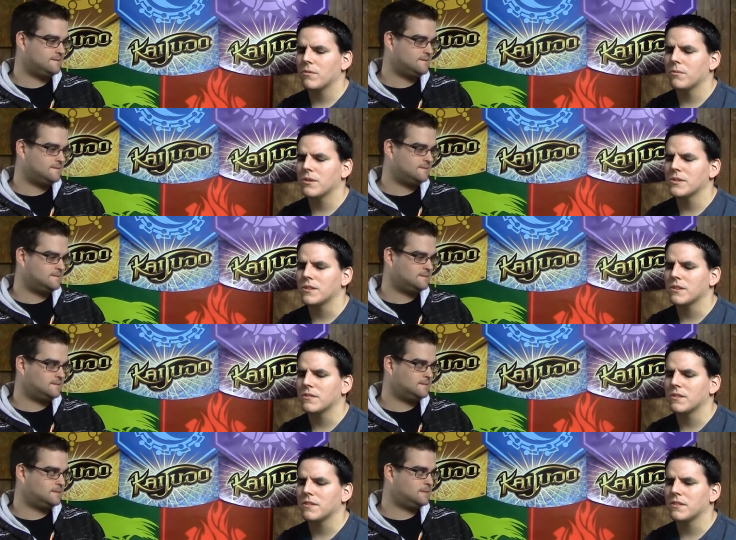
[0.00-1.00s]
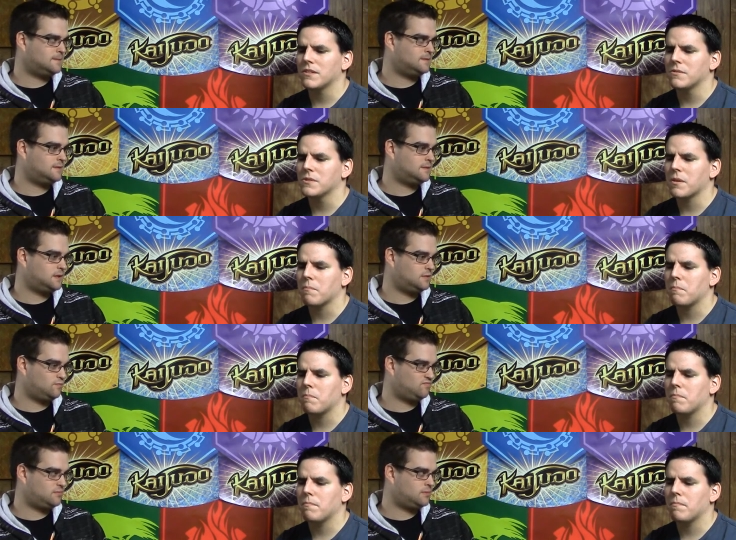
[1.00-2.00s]
Speaker 1: what was it? There, there was a,
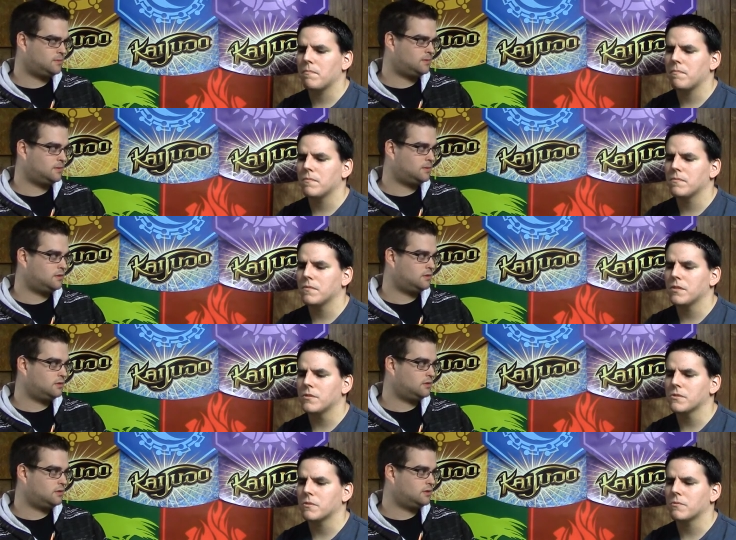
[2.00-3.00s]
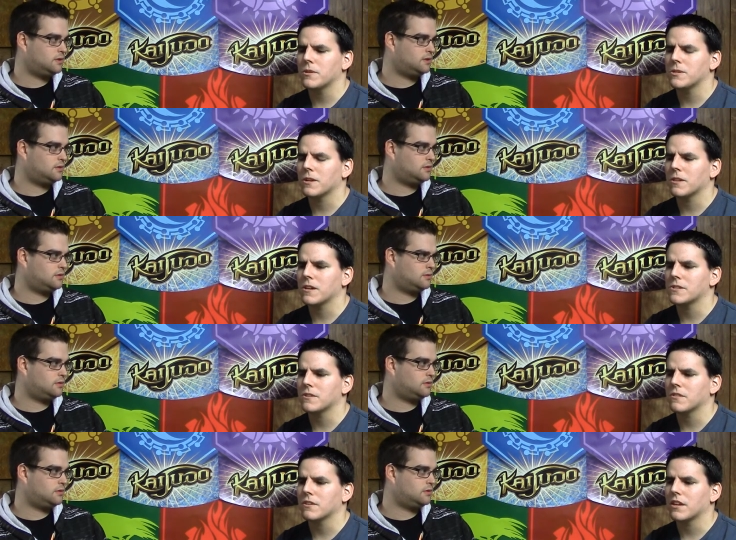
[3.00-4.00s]
there was a reason I lost
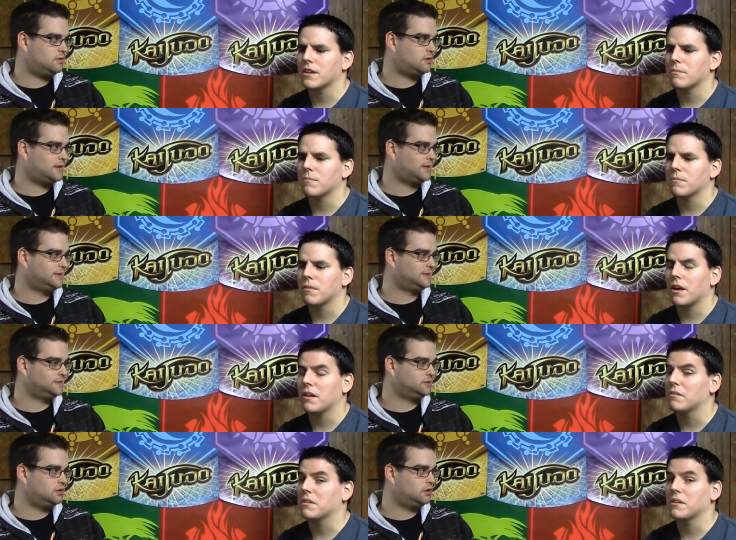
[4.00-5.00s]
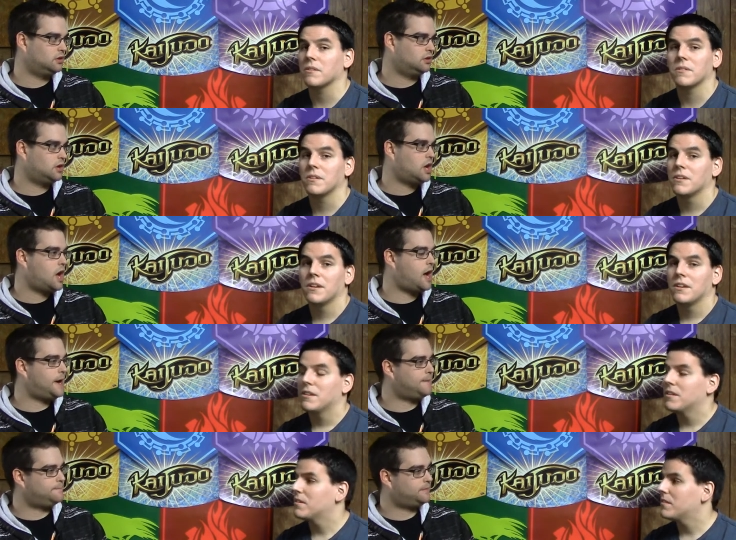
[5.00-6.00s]
another game. I don't know.
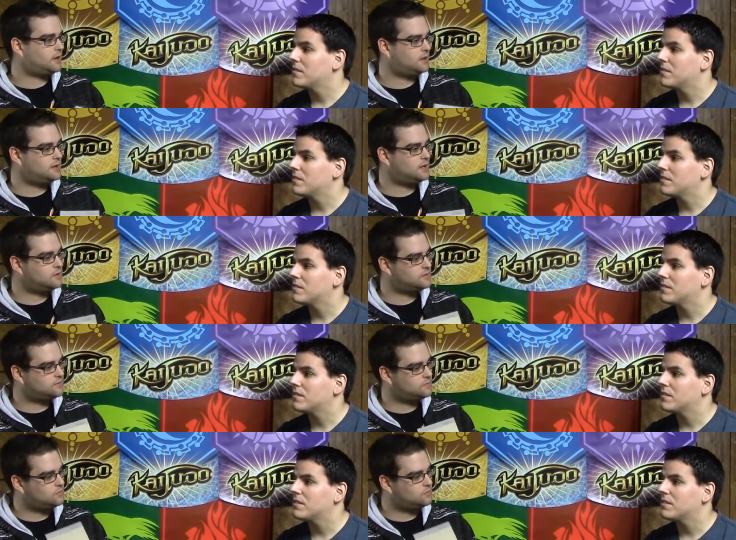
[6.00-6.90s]
Um, I think it was